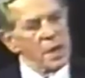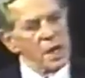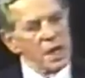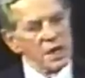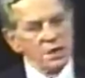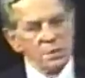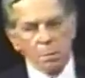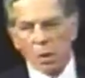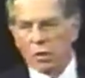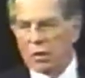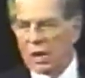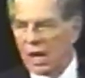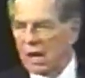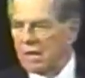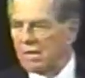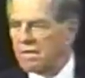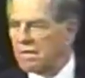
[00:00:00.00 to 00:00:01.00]
I spoke
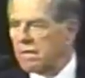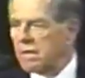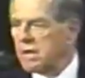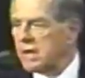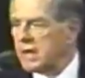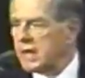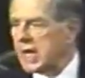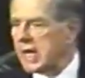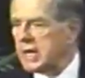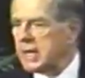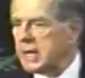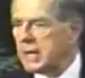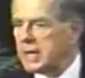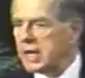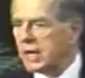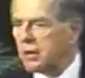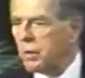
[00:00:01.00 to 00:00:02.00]
of then
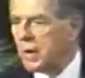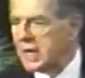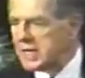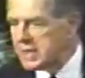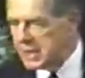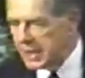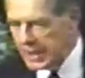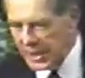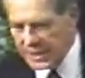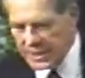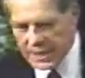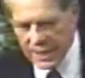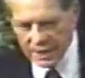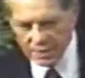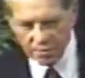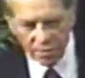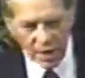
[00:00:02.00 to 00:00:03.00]
the del
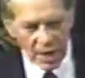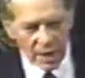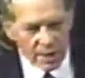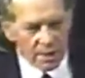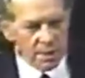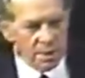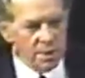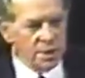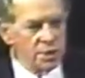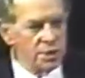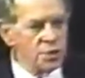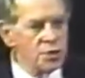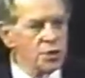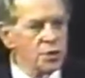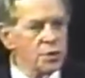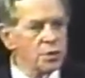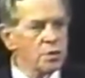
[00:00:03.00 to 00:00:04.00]
St. Graal, the
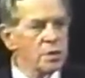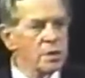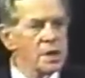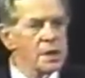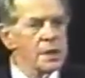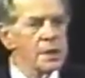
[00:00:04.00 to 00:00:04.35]
two